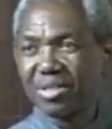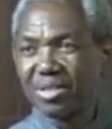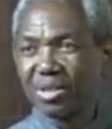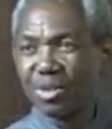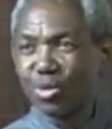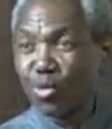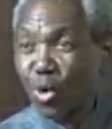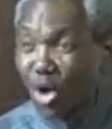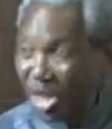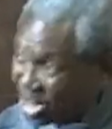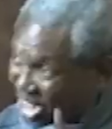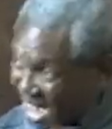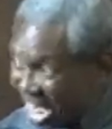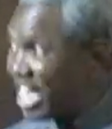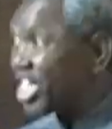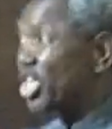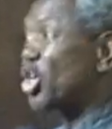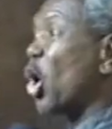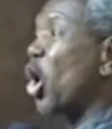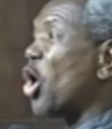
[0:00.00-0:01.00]
What
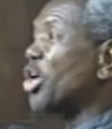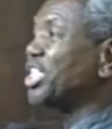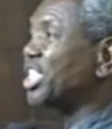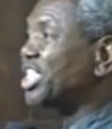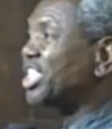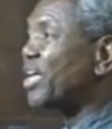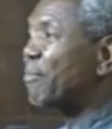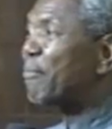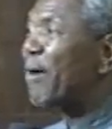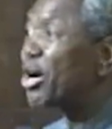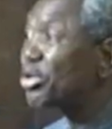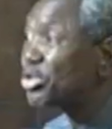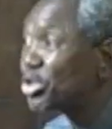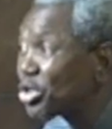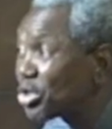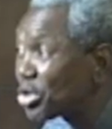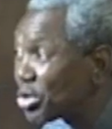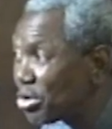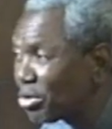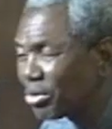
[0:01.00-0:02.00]
God is about to
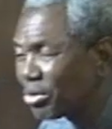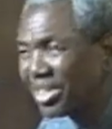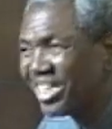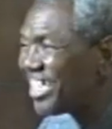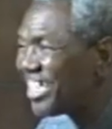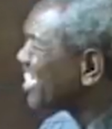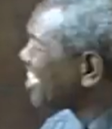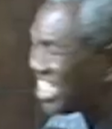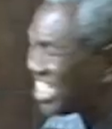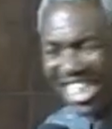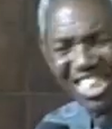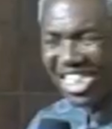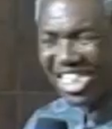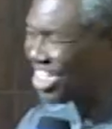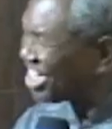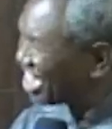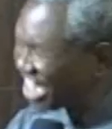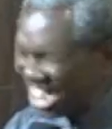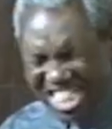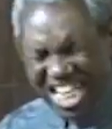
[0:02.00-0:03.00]
do is
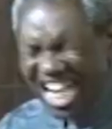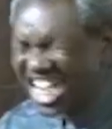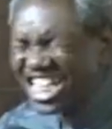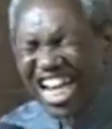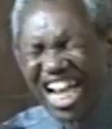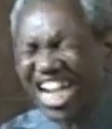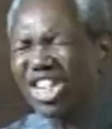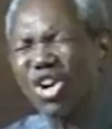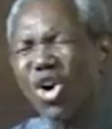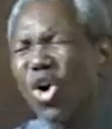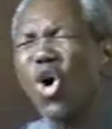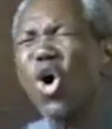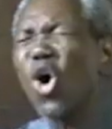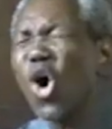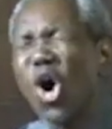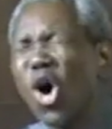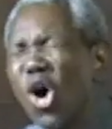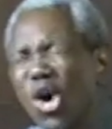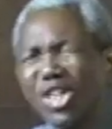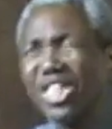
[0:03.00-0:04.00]
greater than
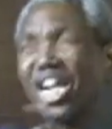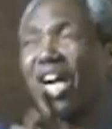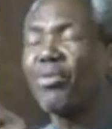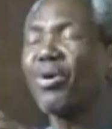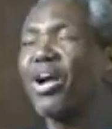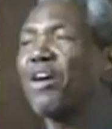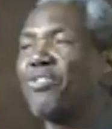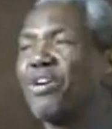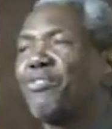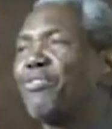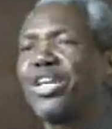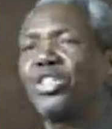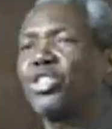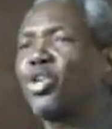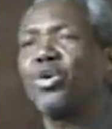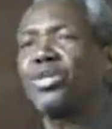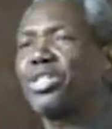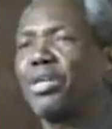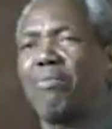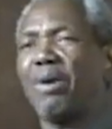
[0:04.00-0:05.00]
all that we have ever
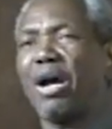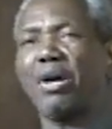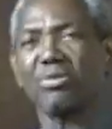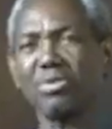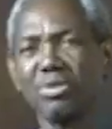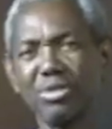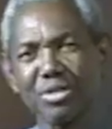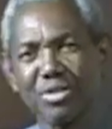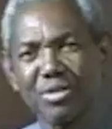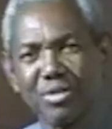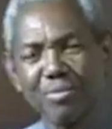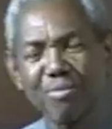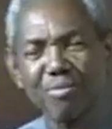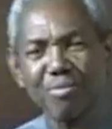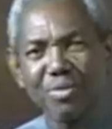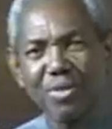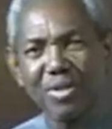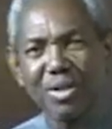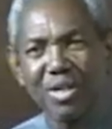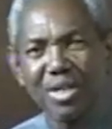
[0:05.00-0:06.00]
talked about.
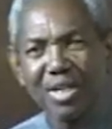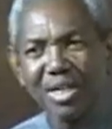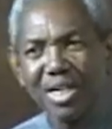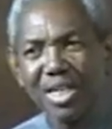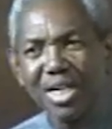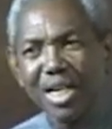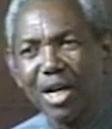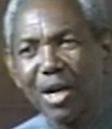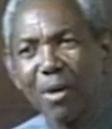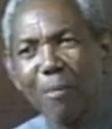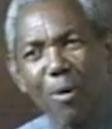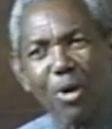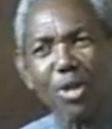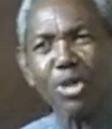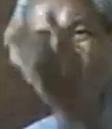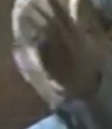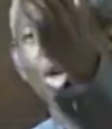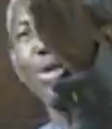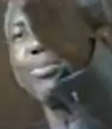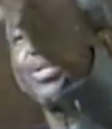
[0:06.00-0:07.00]
But
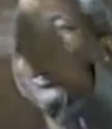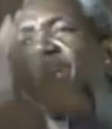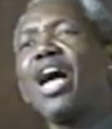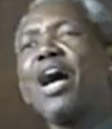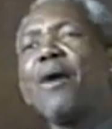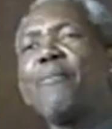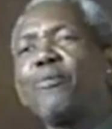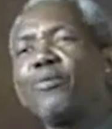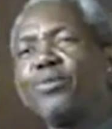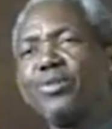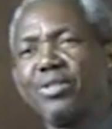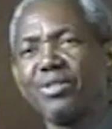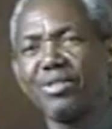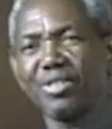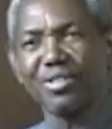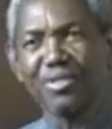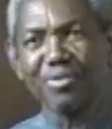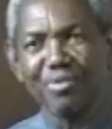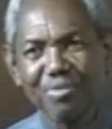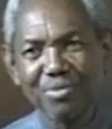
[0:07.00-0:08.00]
something happened.
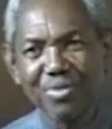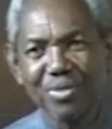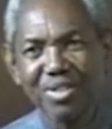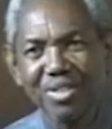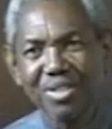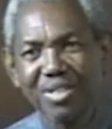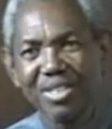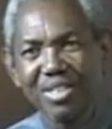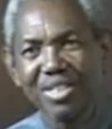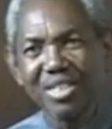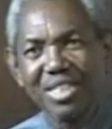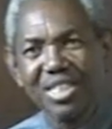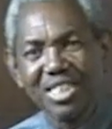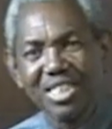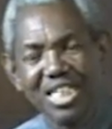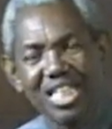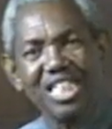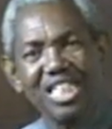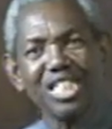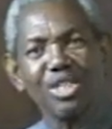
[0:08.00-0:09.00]

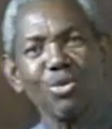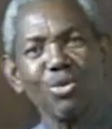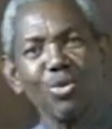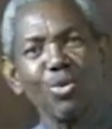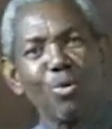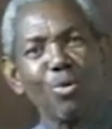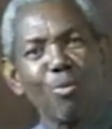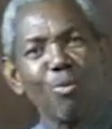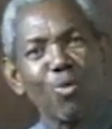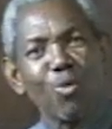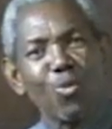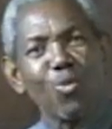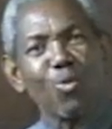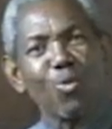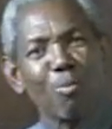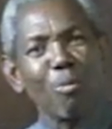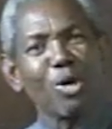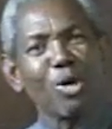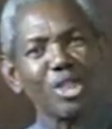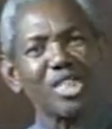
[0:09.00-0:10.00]
This
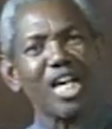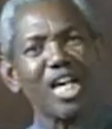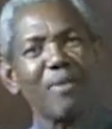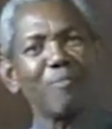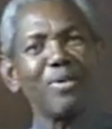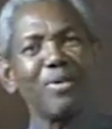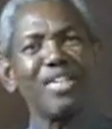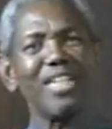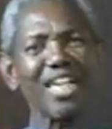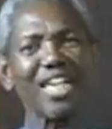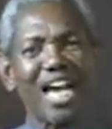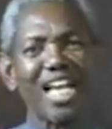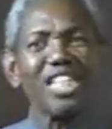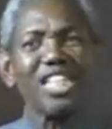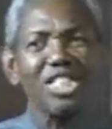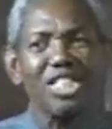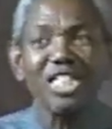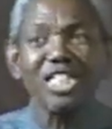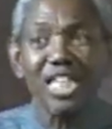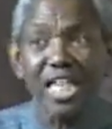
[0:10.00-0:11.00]
must have been
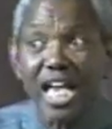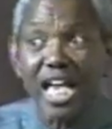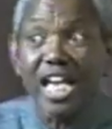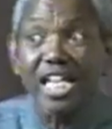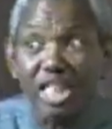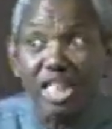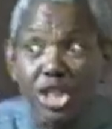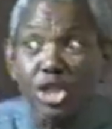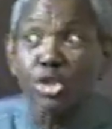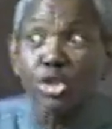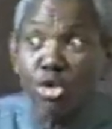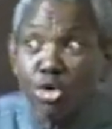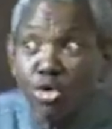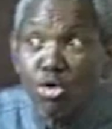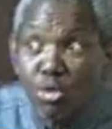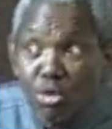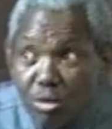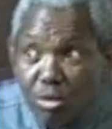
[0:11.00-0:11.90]
1982.